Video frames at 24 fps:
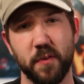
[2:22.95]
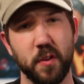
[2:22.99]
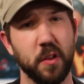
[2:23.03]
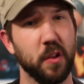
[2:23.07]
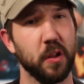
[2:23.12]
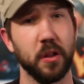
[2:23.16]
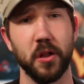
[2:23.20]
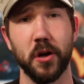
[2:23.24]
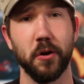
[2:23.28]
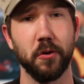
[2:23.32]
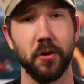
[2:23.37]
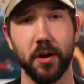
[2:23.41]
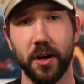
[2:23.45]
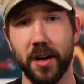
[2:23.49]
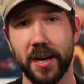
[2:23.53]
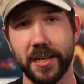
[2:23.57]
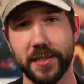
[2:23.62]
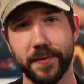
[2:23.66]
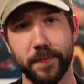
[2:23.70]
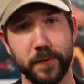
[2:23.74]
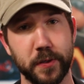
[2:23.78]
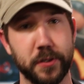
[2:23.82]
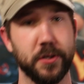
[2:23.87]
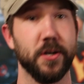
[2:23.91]
for the low
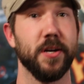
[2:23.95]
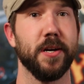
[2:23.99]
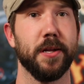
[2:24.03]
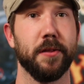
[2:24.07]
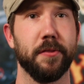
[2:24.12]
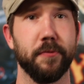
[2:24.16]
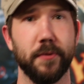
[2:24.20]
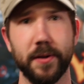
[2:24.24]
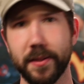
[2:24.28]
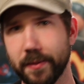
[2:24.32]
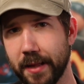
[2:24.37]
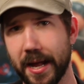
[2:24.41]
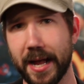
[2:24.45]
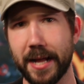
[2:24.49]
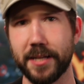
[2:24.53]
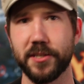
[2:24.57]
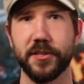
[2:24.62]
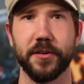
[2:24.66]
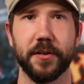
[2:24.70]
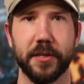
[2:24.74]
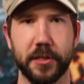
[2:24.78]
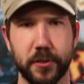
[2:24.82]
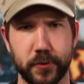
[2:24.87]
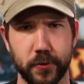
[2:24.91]
cost of returning three
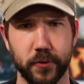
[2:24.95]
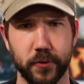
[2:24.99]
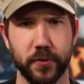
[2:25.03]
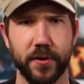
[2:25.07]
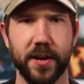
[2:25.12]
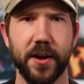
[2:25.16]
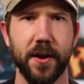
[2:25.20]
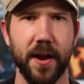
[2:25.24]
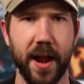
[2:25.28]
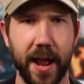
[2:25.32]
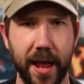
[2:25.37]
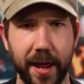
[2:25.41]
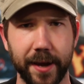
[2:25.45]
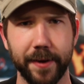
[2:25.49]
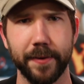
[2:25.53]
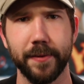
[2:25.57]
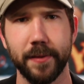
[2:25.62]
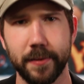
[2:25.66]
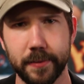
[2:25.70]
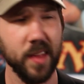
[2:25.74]
lands you control to your hand.